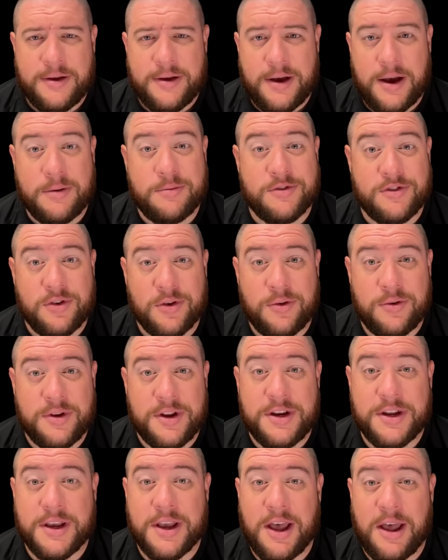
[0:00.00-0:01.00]
I was told
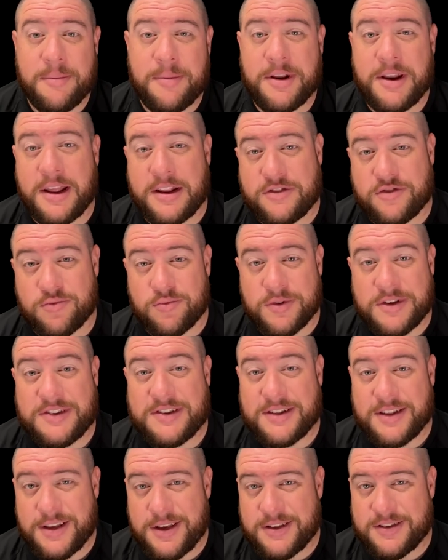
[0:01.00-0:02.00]
in a comment as
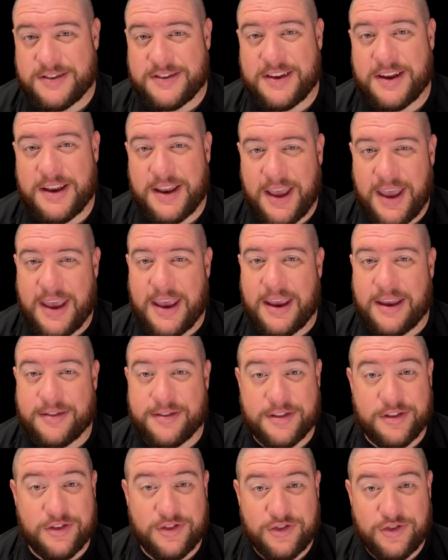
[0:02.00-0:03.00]
recently as today
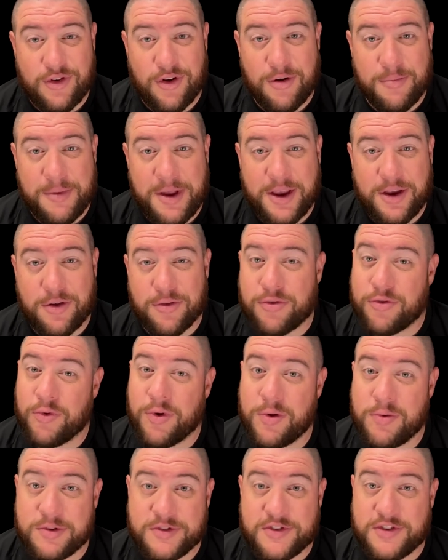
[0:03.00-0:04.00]
that the Star Mako
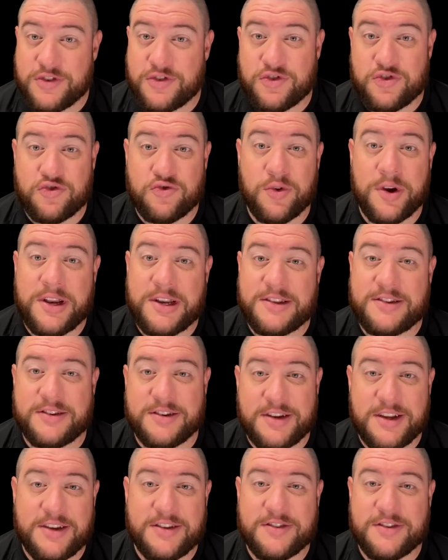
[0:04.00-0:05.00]
3 was the straightest
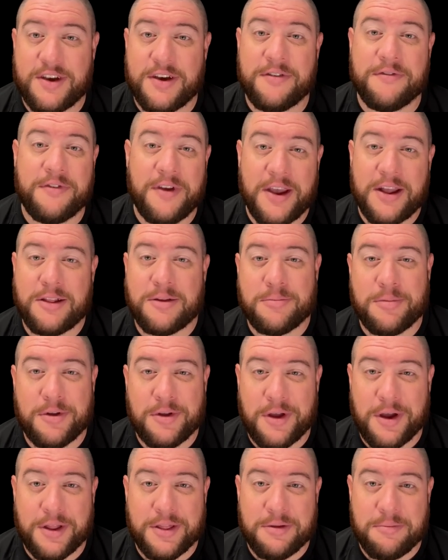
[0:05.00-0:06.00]
disc available
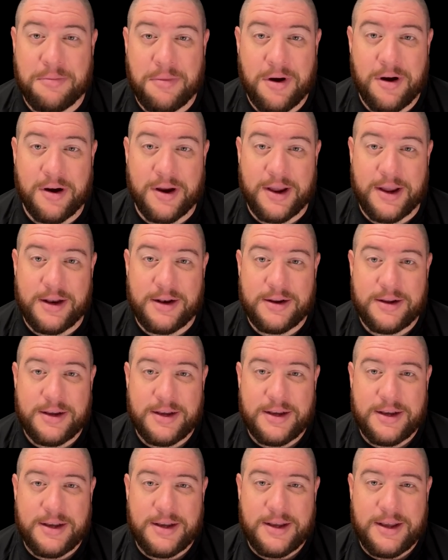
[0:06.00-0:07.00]
on the market.
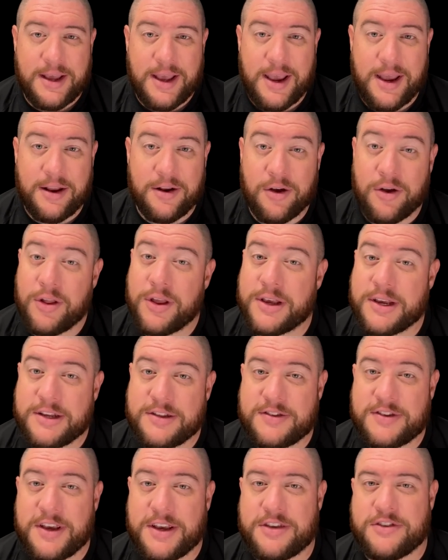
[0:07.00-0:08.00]
And all I
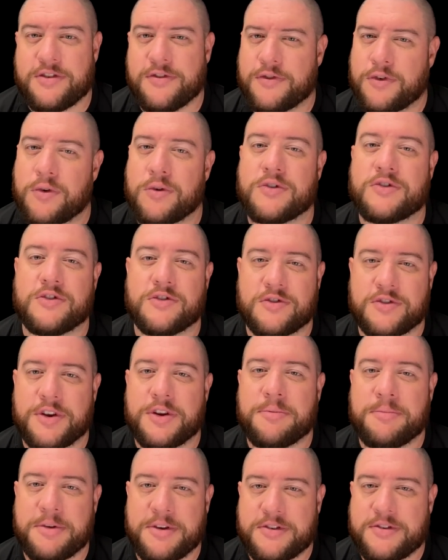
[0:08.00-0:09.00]
can say is, of course, there's going
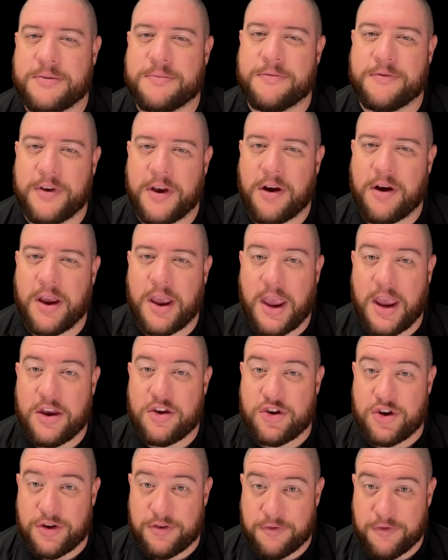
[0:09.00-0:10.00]
to be some
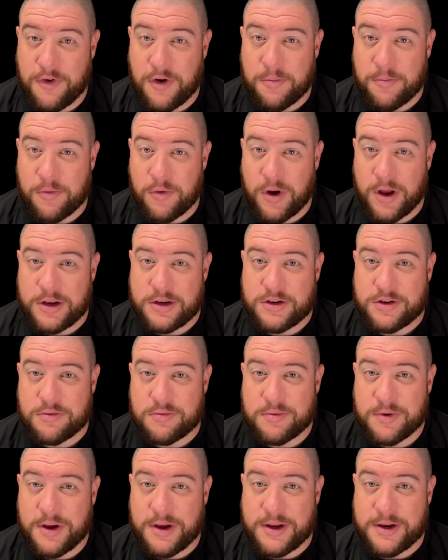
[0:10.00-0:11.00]
variation from run to
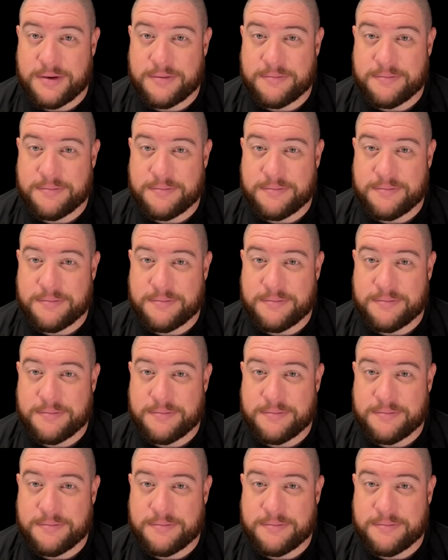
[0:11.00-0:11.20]
run.